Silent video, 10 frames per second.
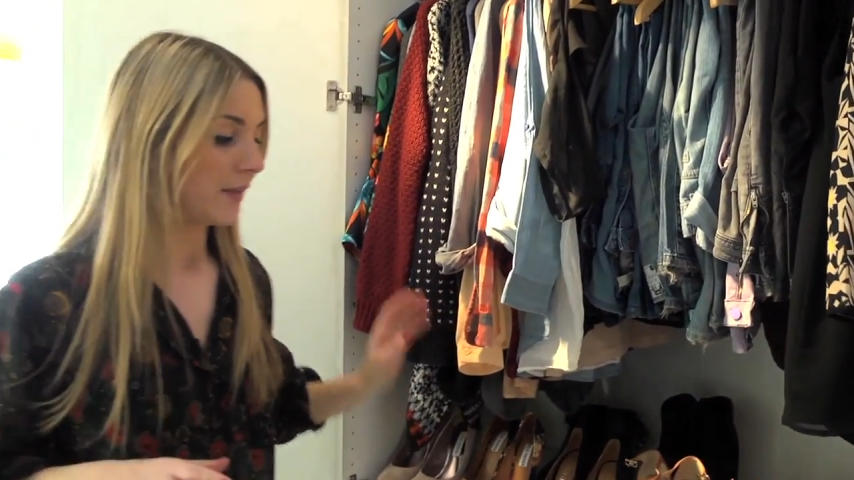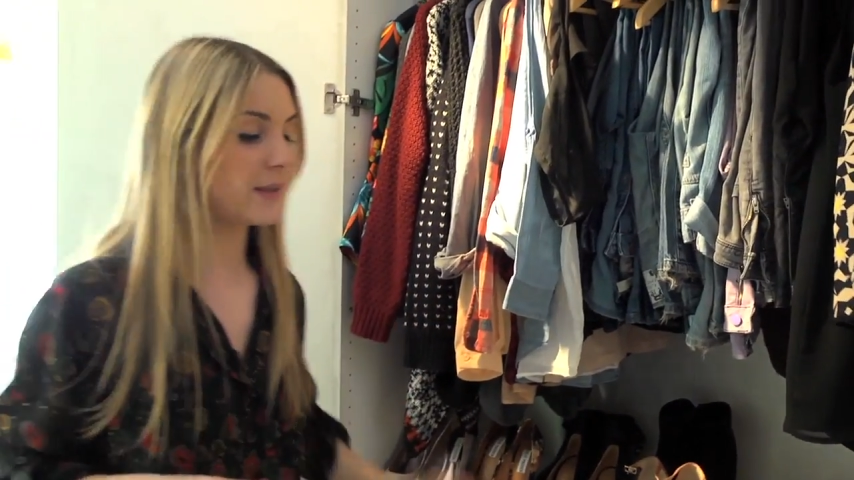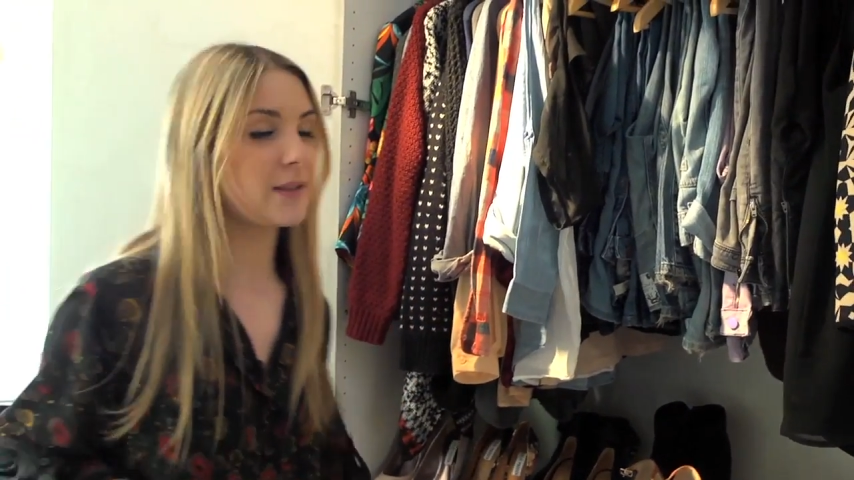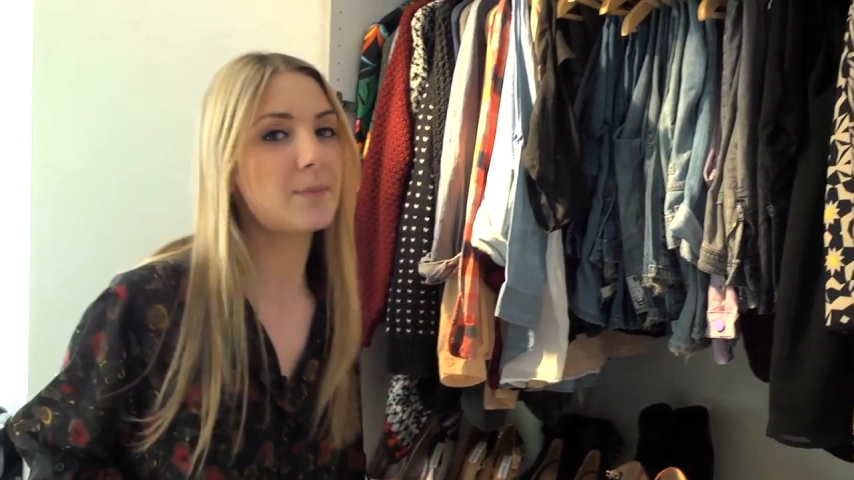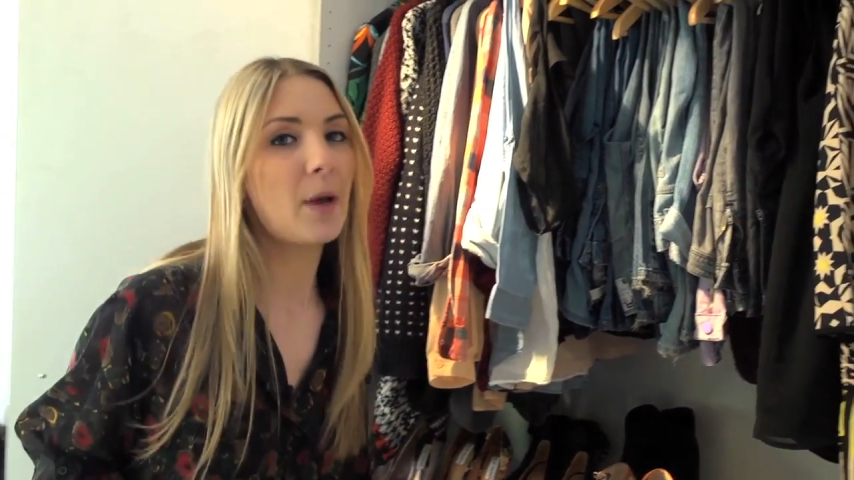
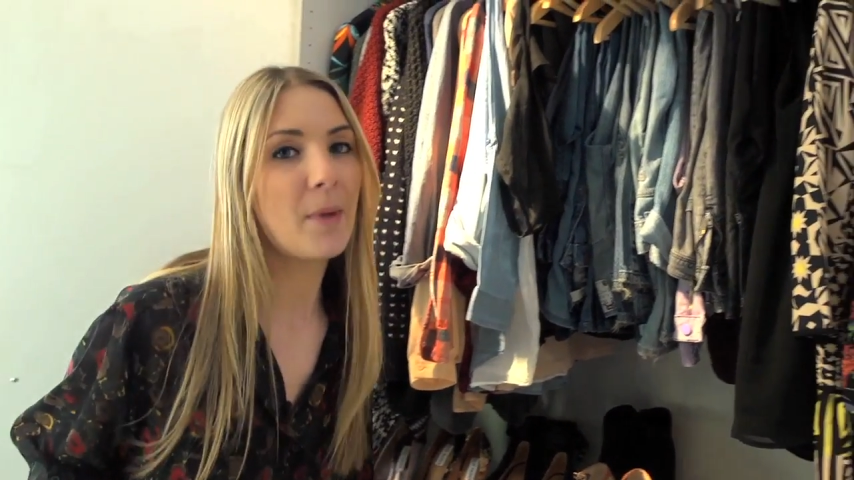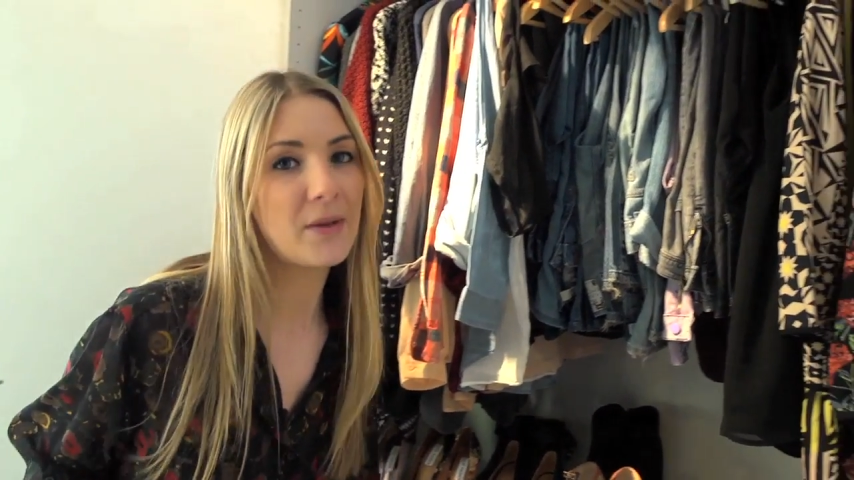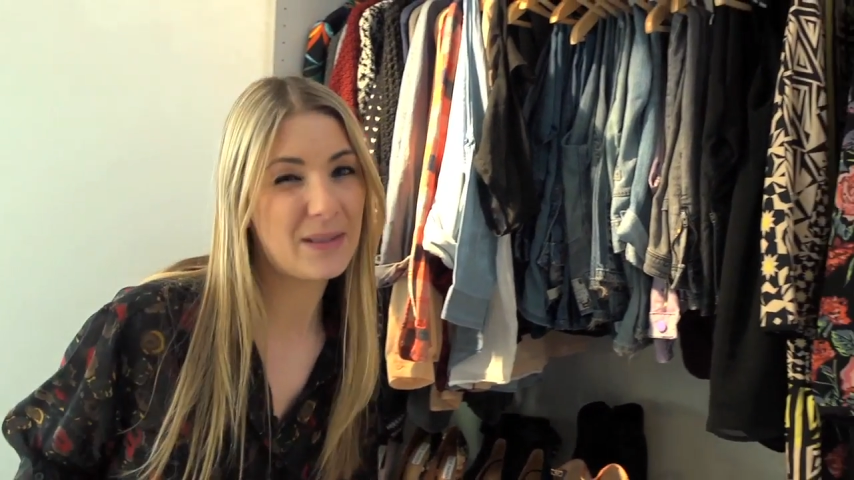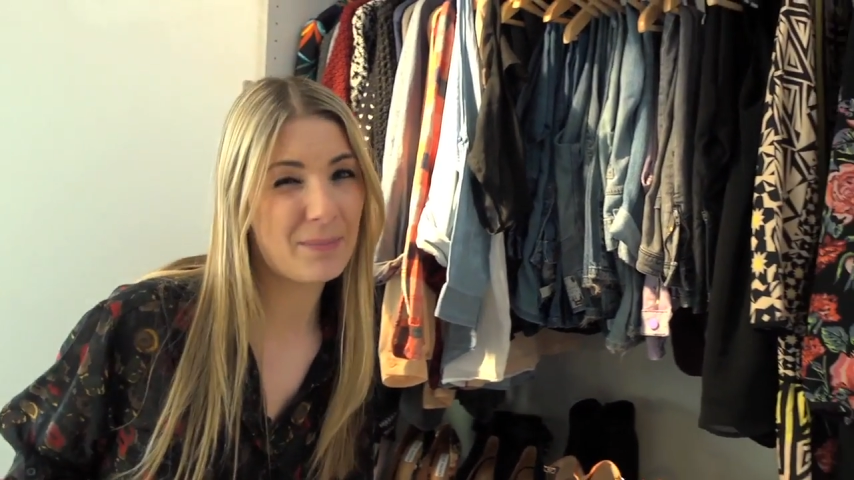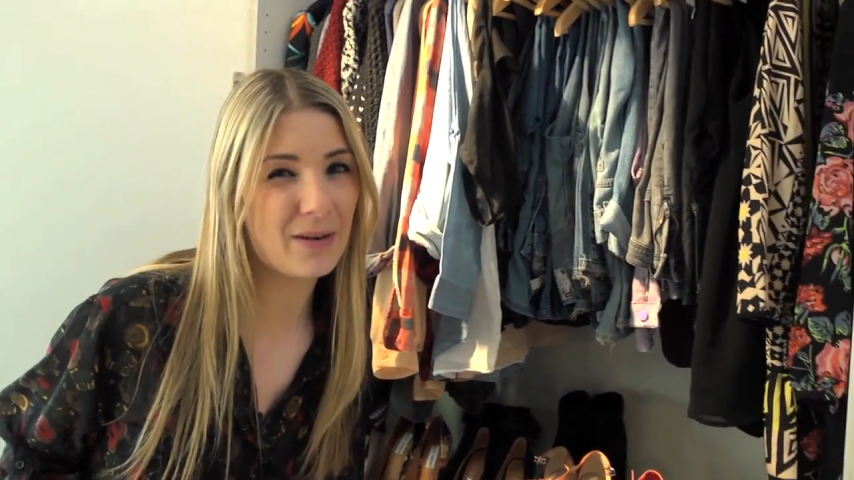This is my
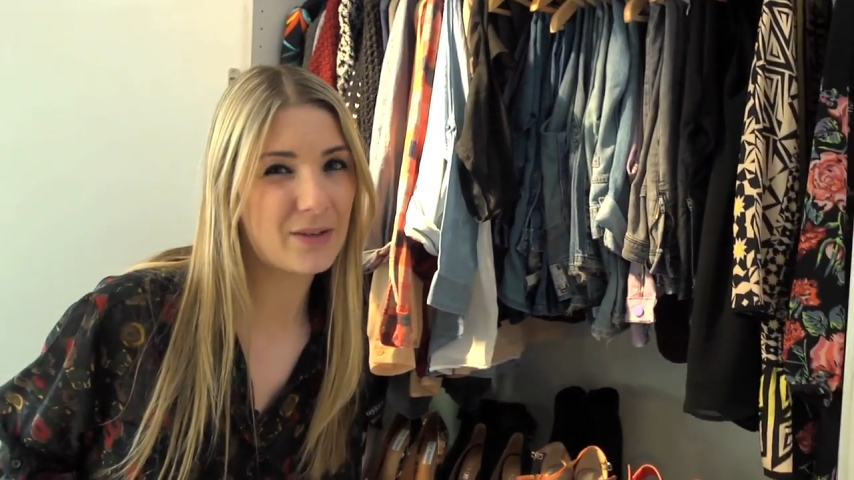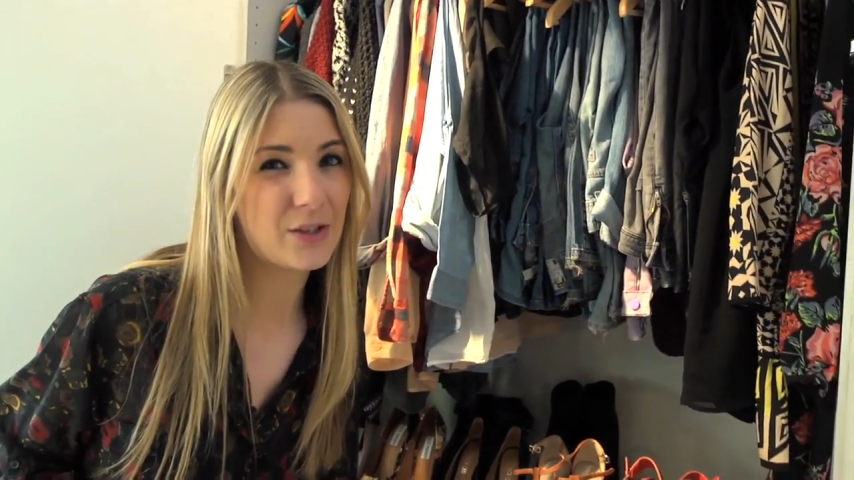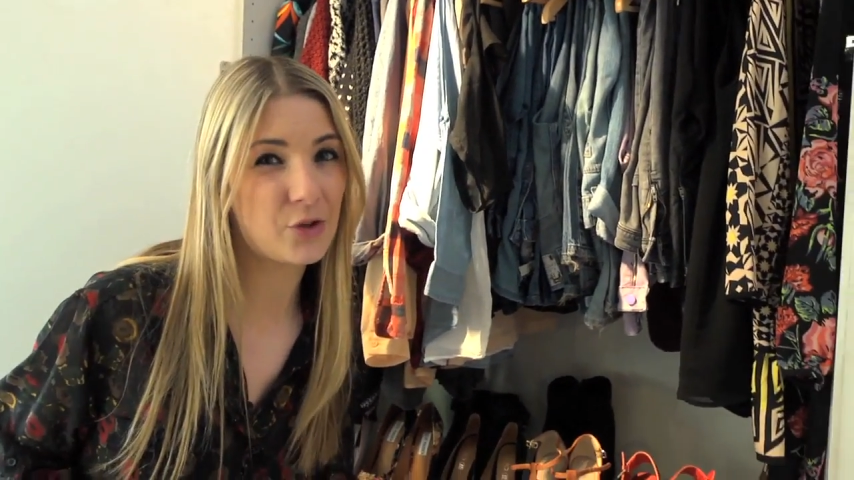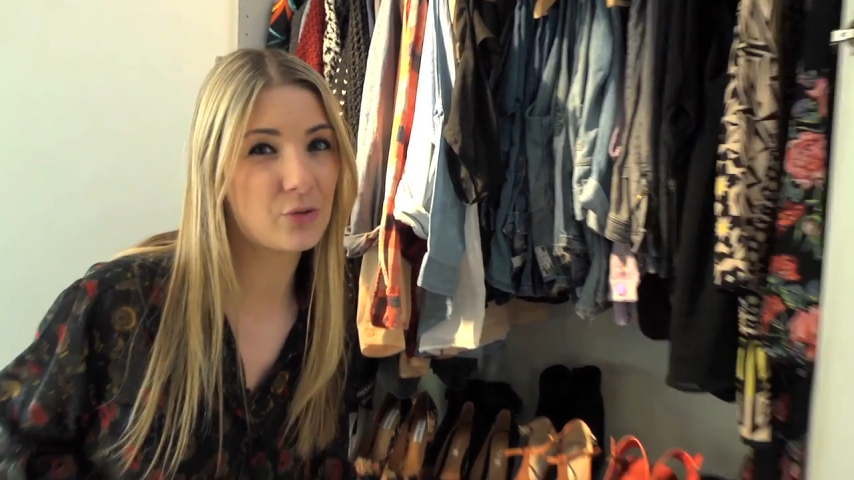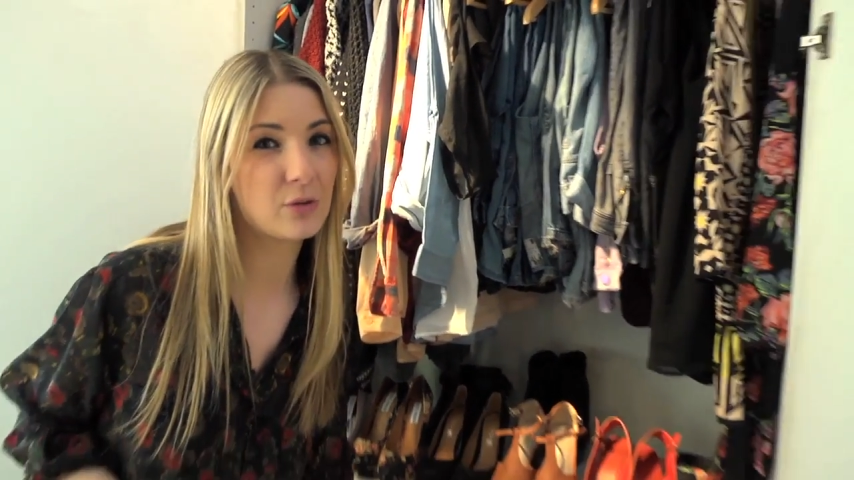most
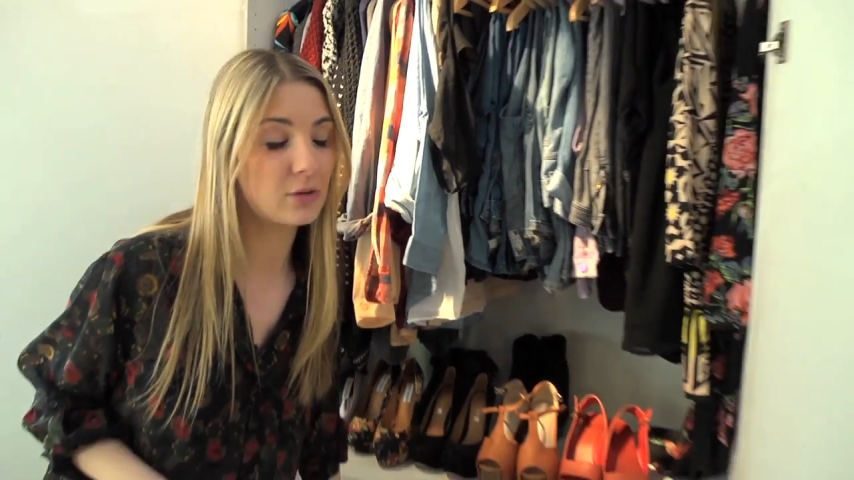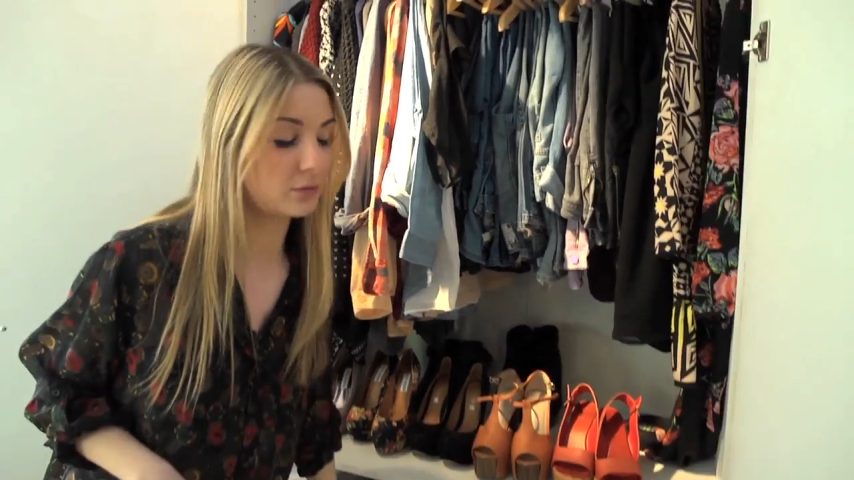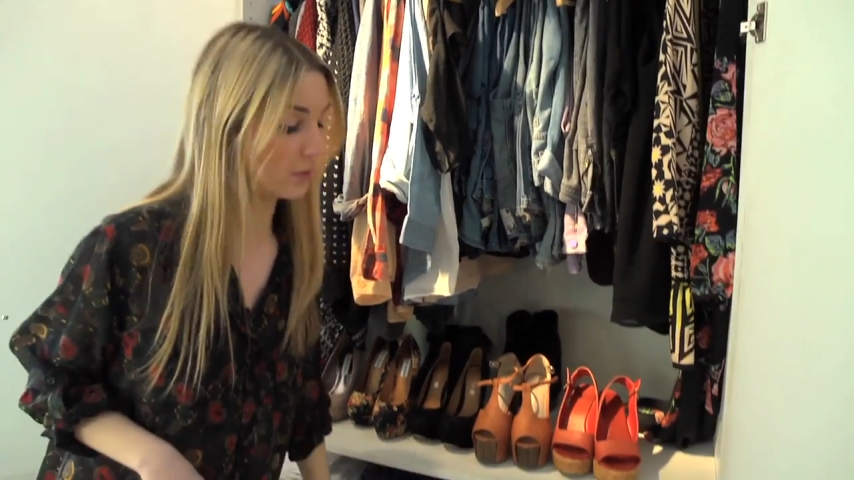embarrassing drawer,